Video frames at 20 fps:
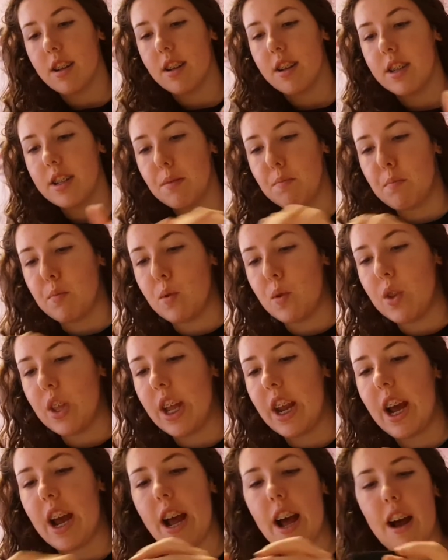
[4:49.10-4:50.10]
So then
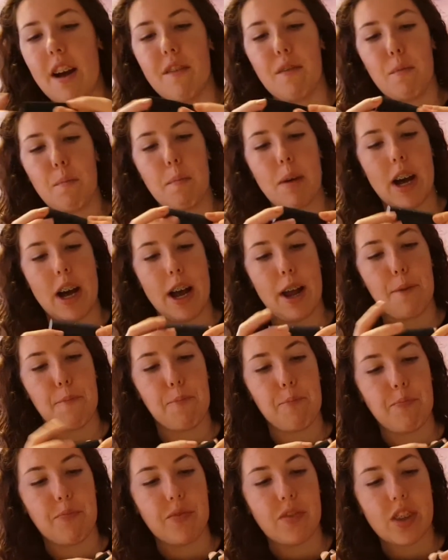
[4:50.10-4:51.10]
I have my
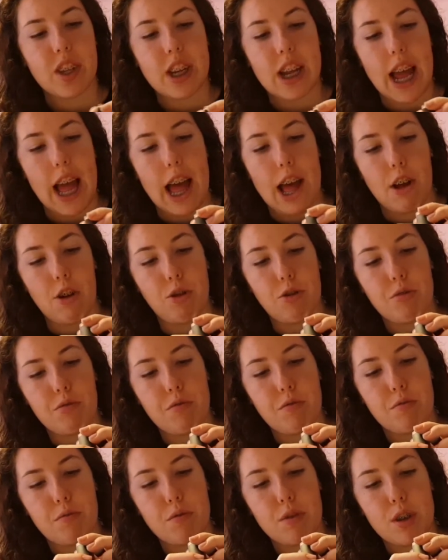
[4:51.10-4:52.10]

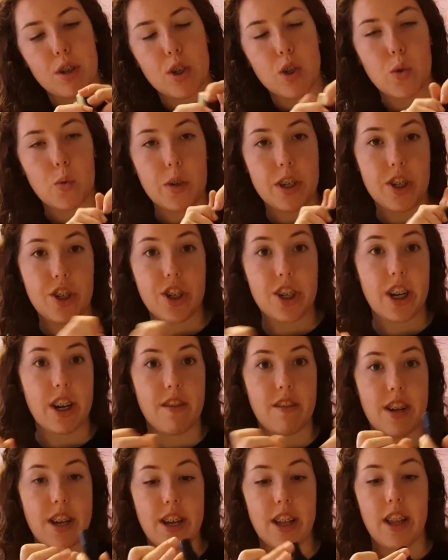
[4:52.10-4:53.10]
e.l.f. Sweet
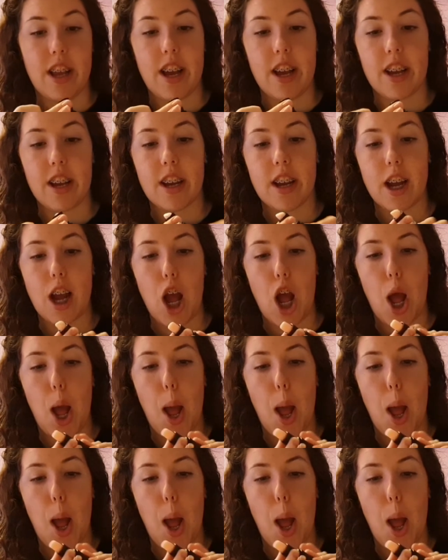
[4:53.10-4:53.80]
Cherry like